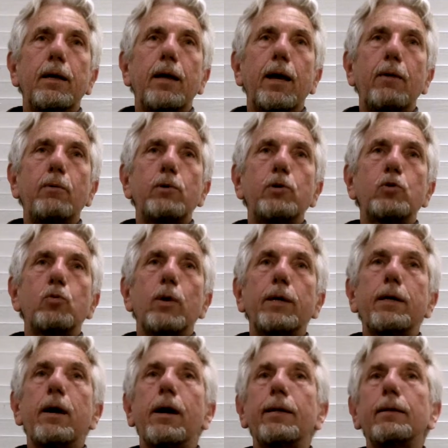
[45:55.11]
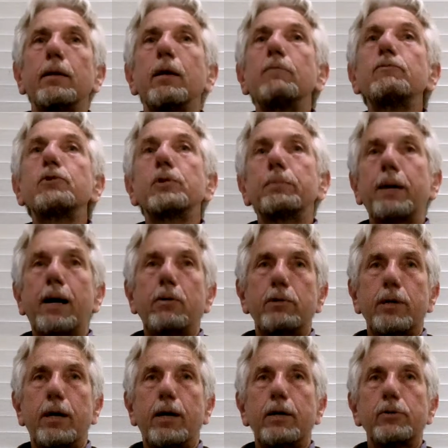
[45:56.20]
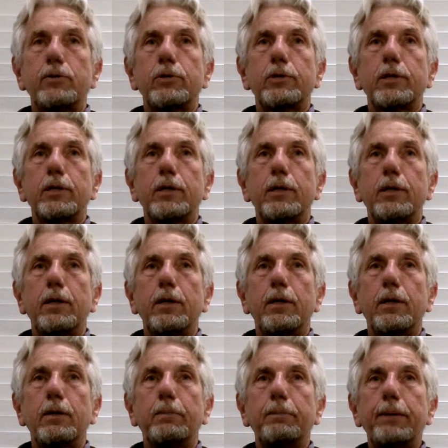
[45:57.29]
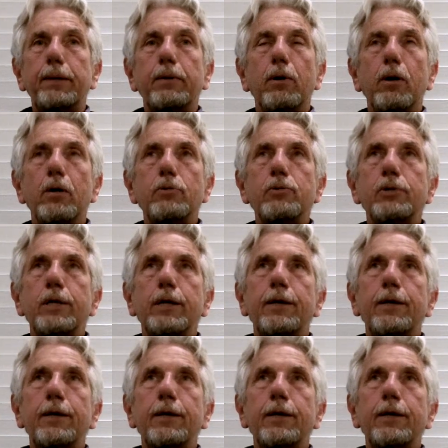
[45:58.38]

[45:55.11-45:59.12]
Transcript: and which is what God loves about us, because